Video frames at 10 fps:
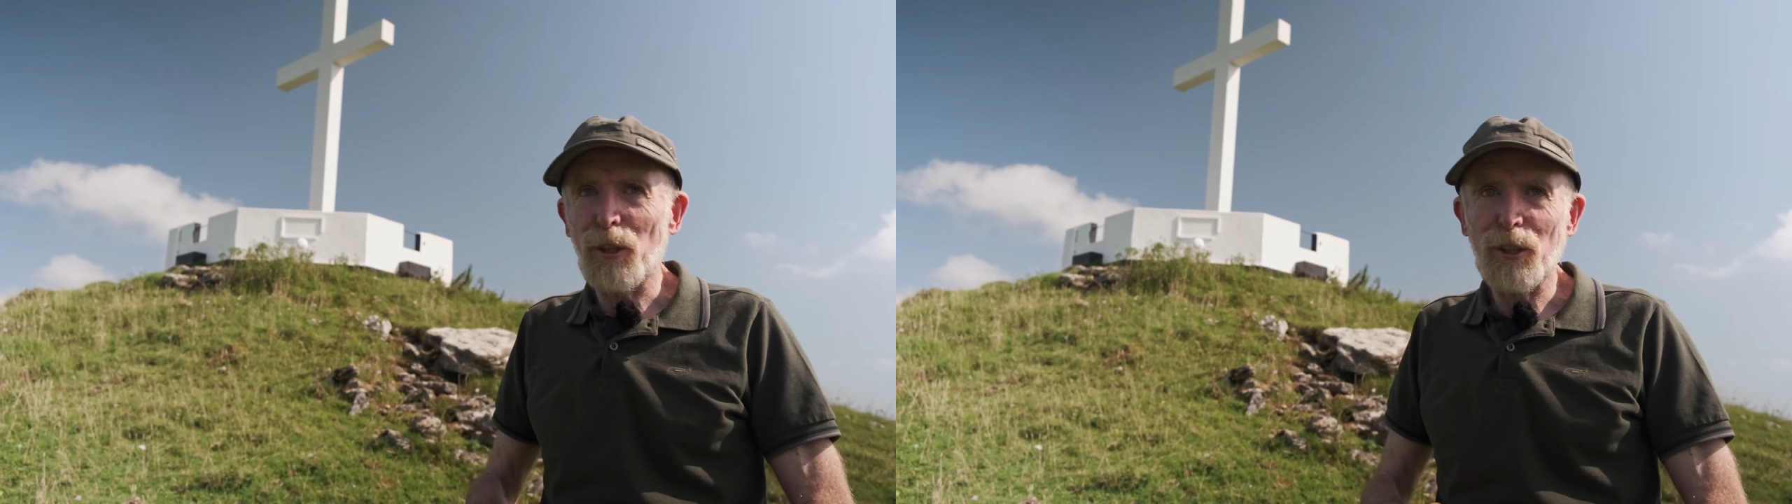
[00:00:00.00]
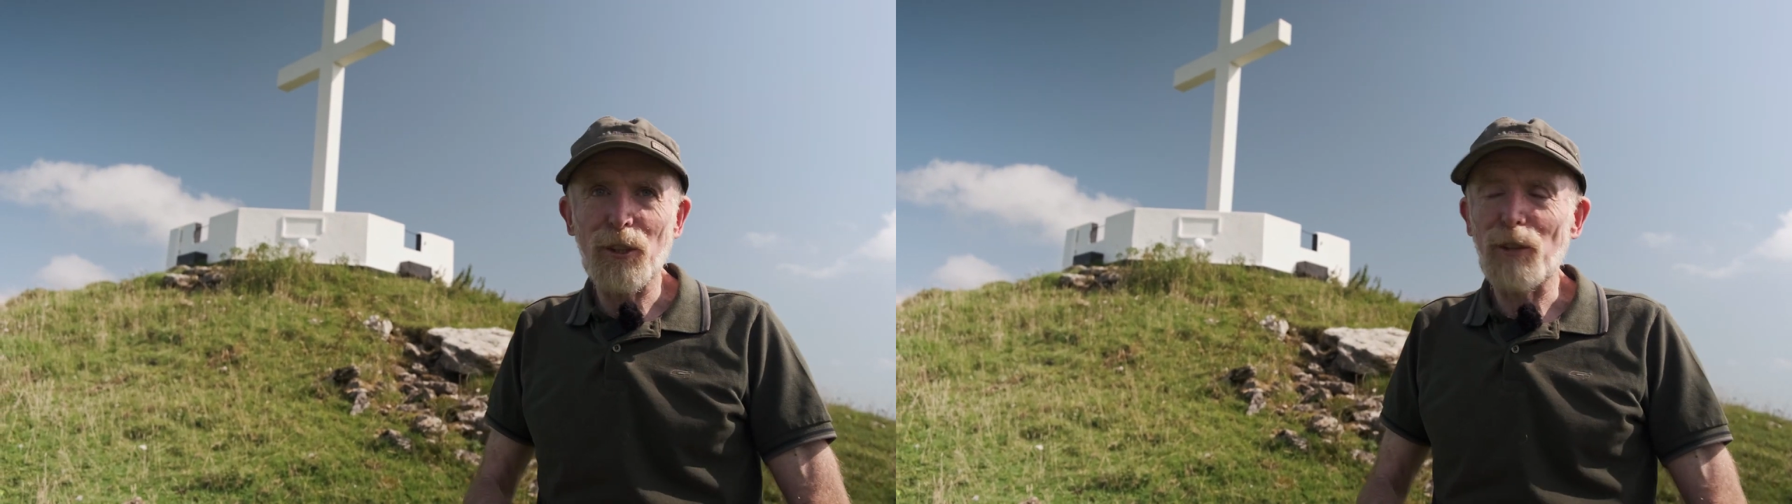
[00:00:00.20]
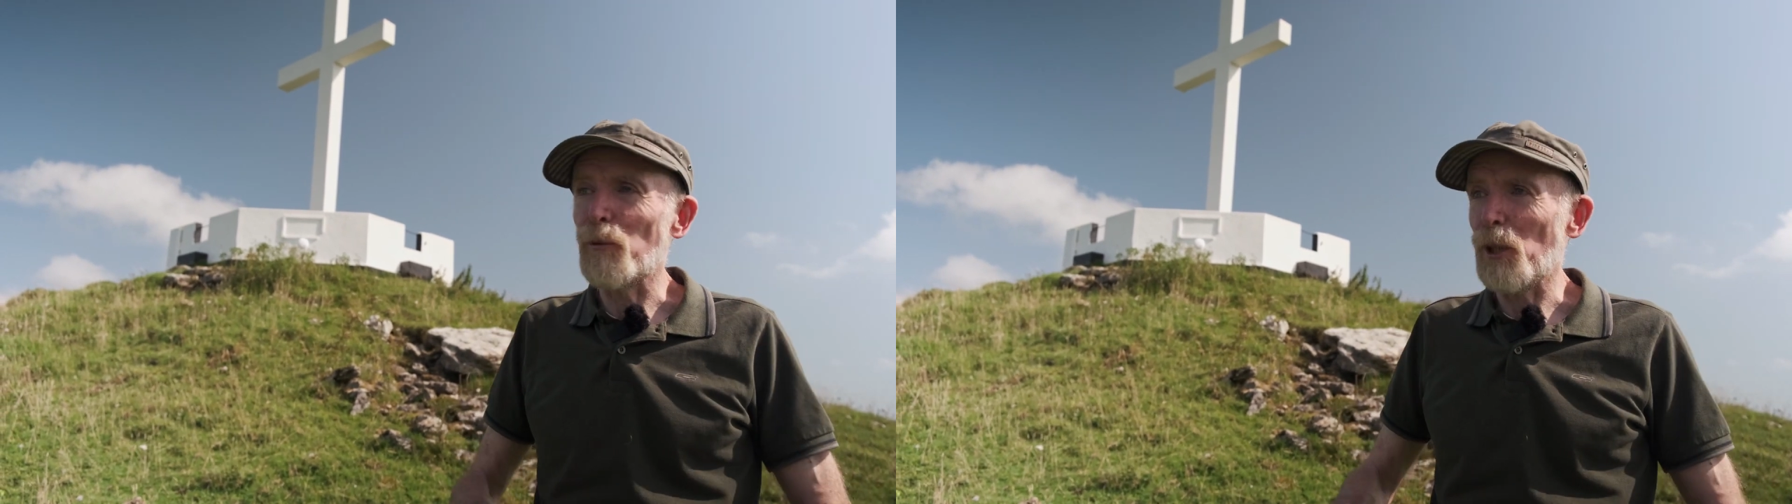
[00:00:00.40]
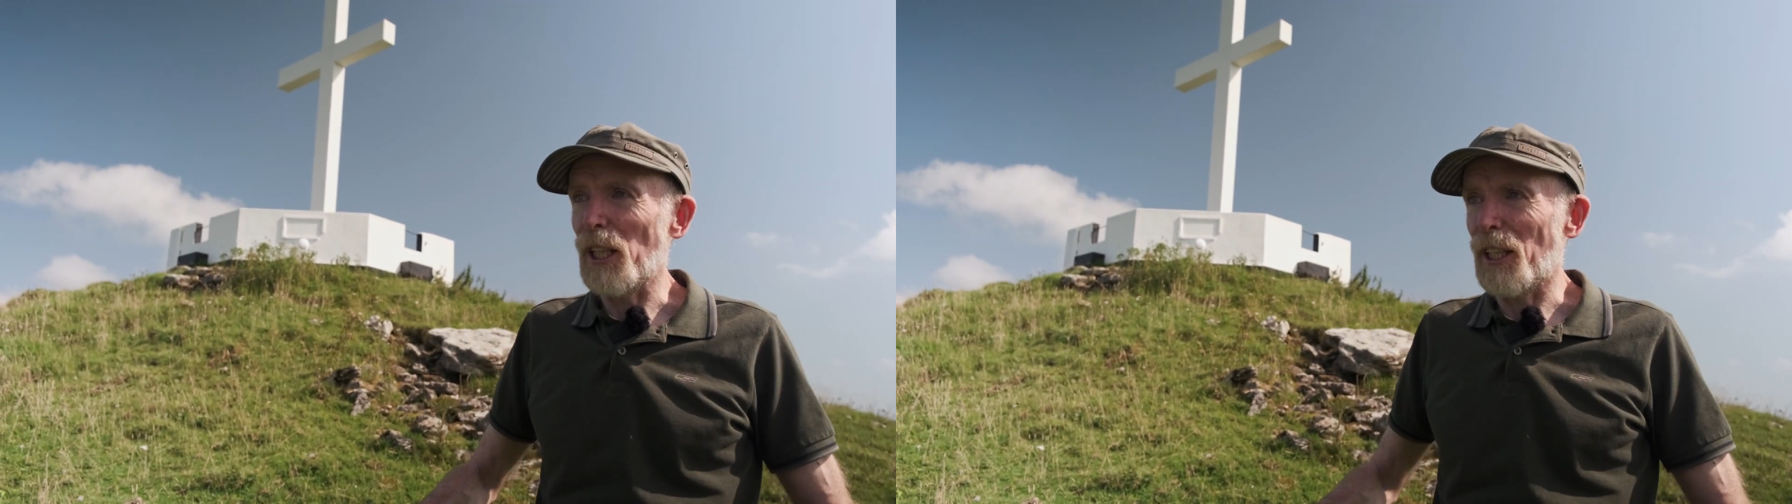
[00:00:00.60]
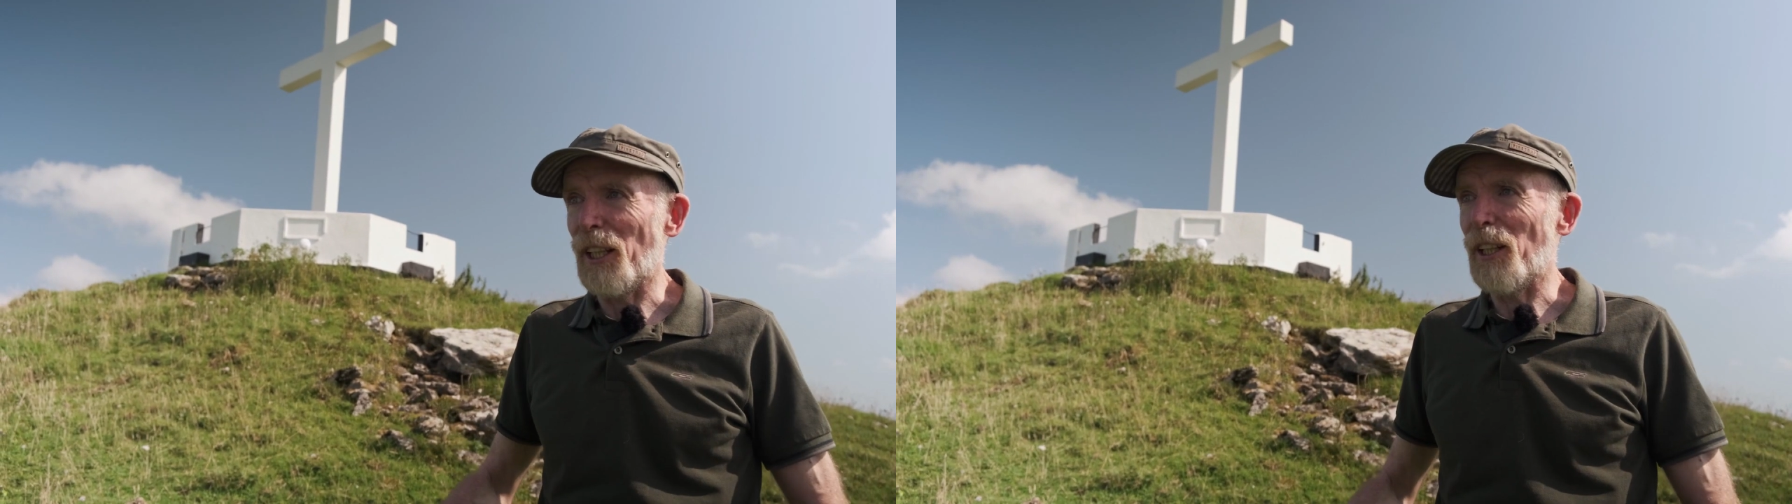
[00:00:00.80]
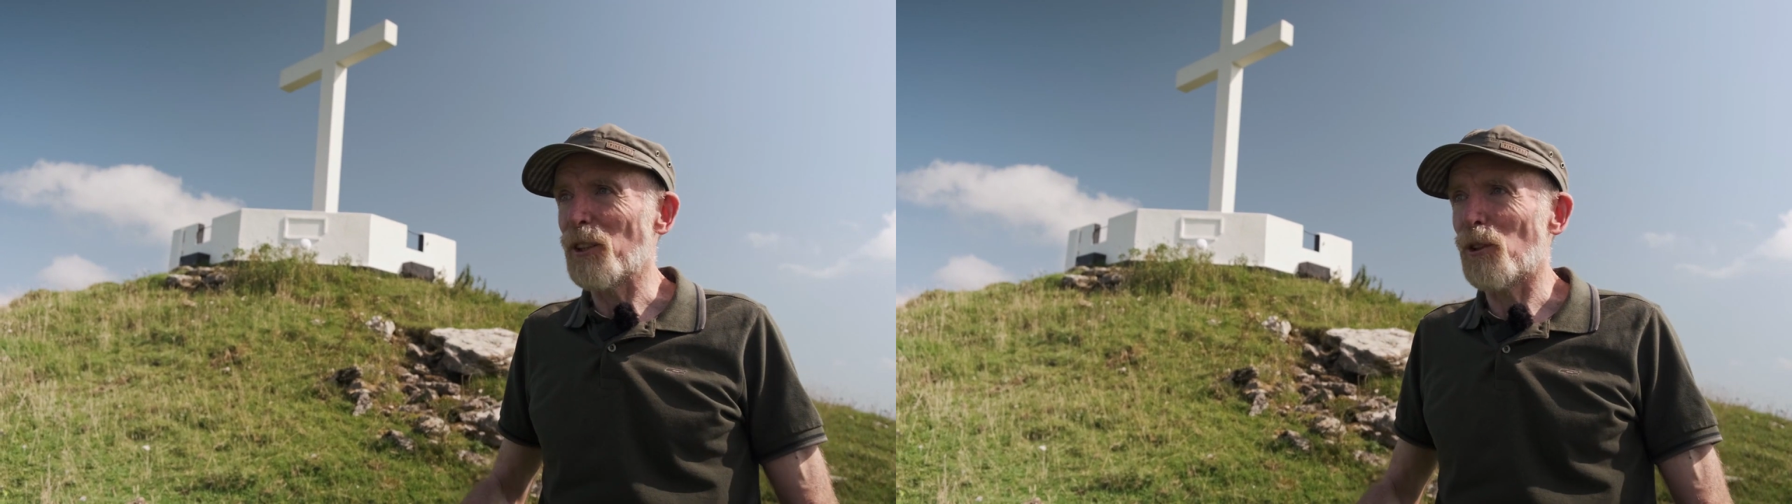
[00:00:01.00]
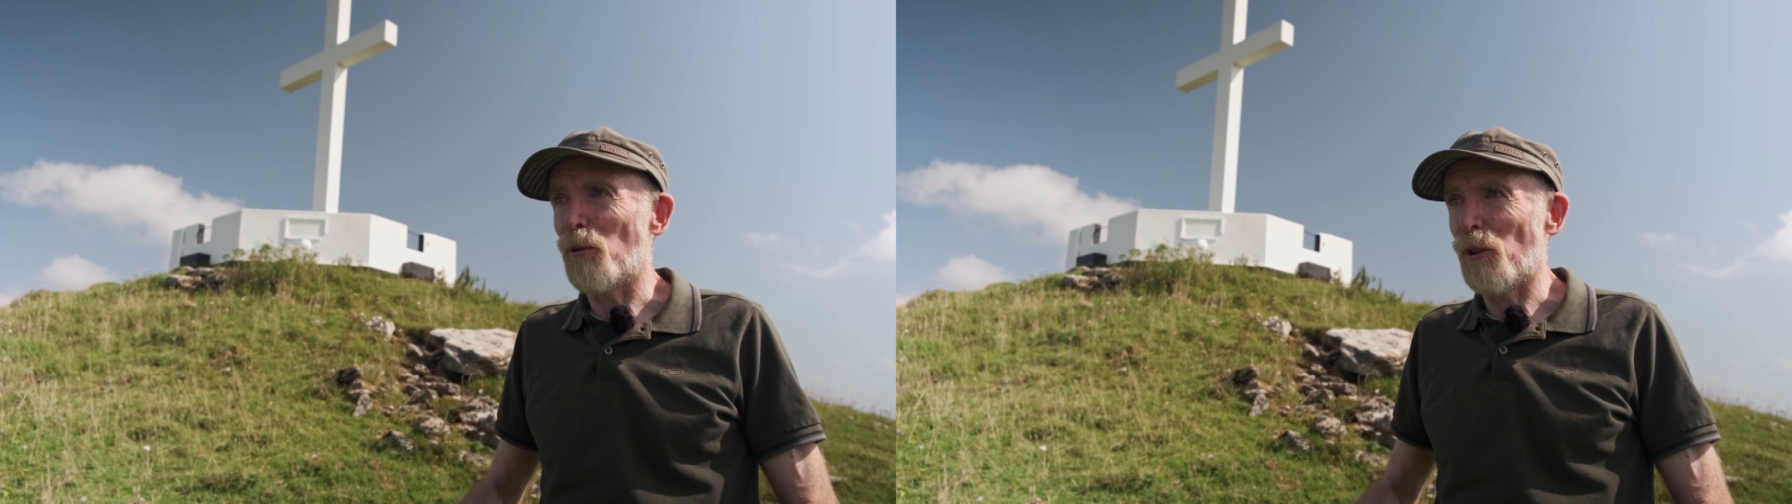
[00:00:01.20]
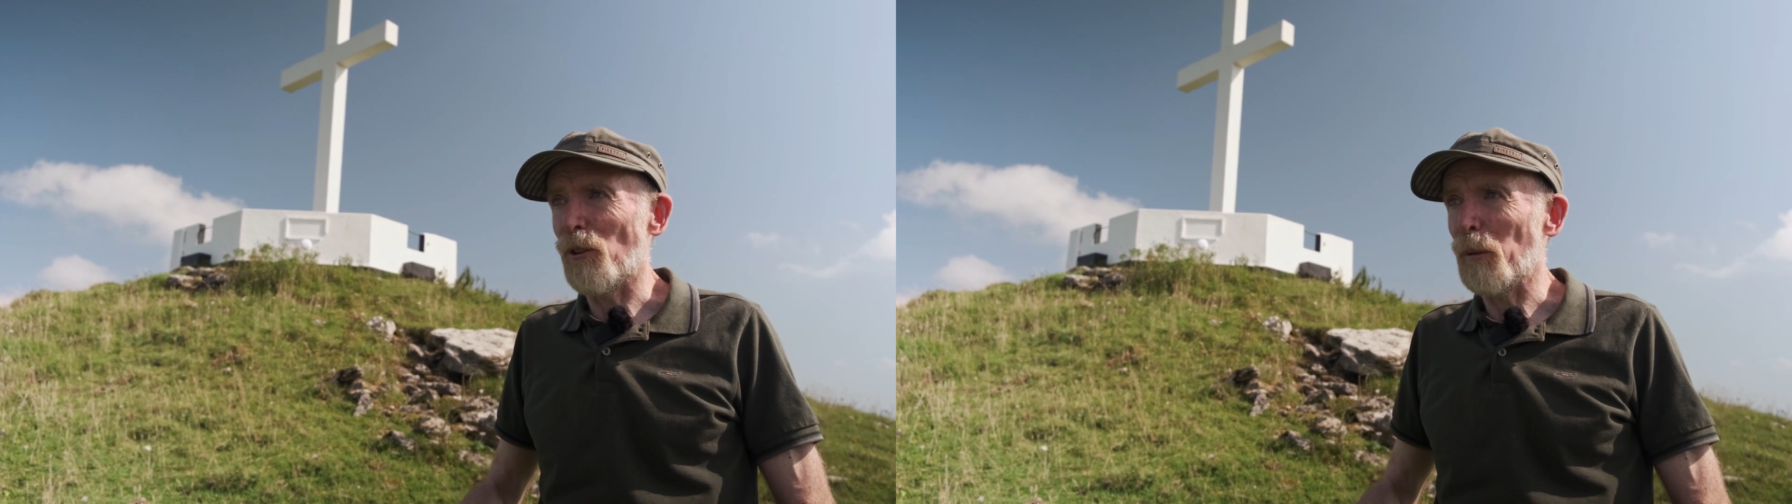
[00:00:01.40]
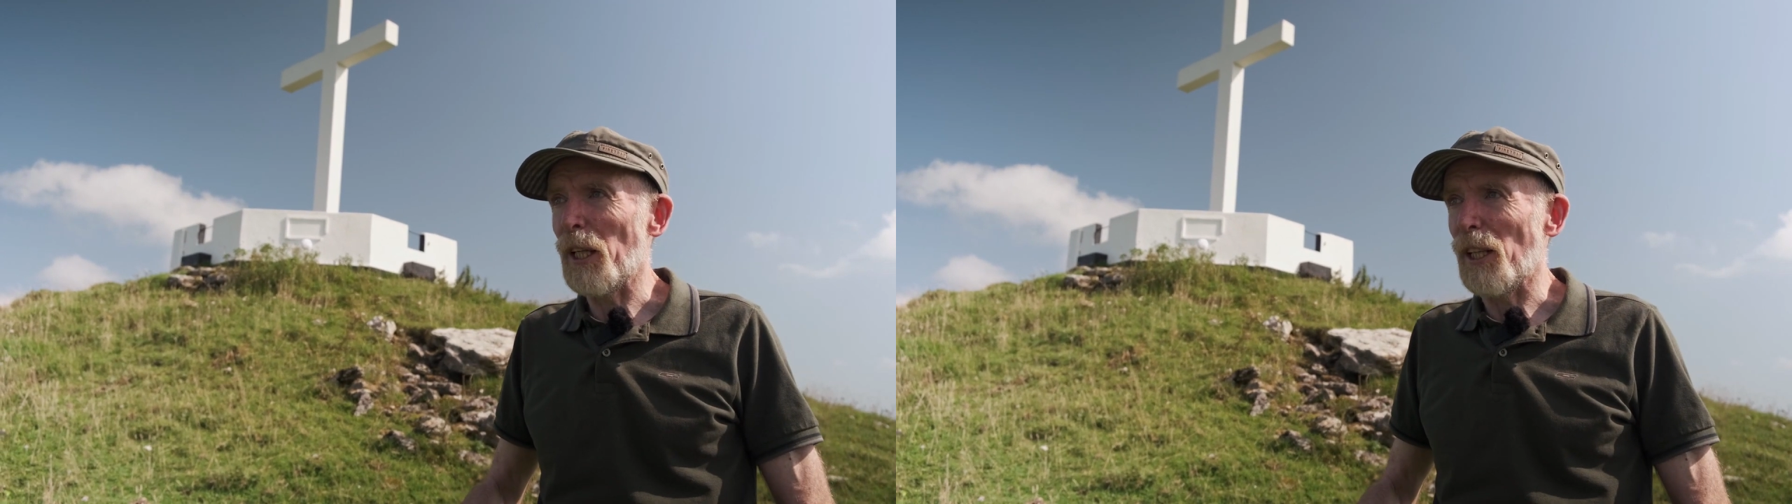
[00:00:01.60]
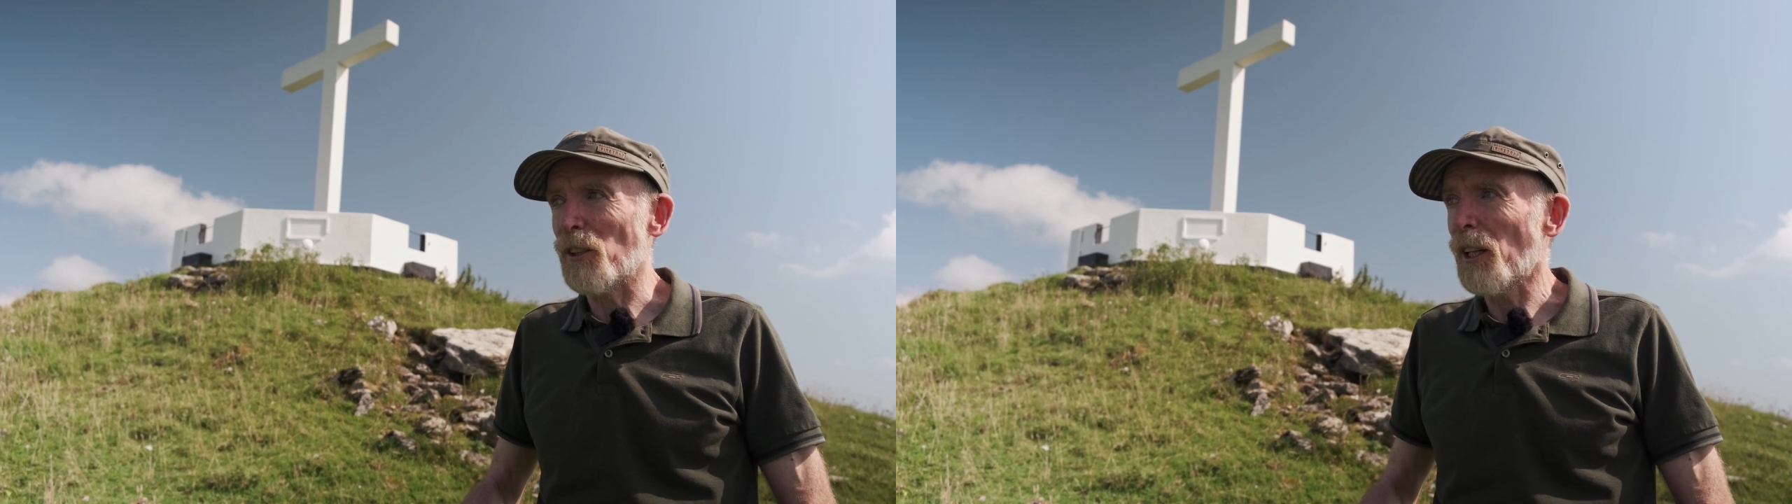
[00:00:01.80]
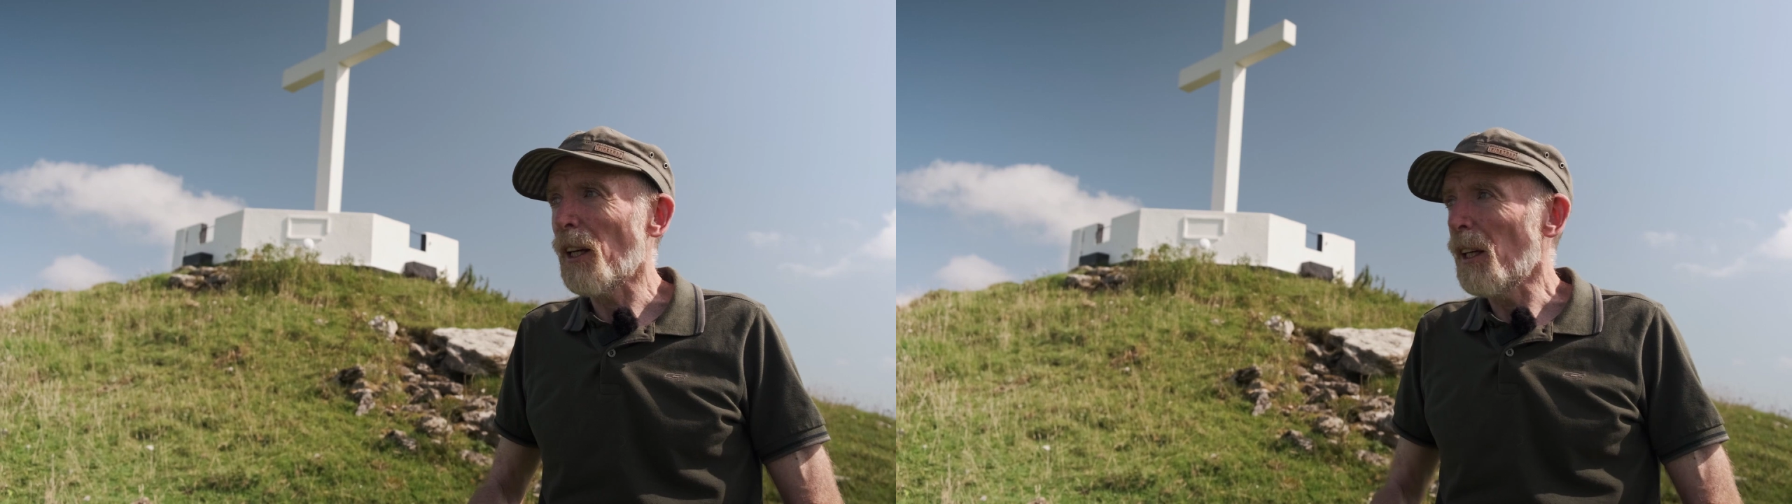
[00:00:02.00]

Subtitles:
this is really an extraordinary place.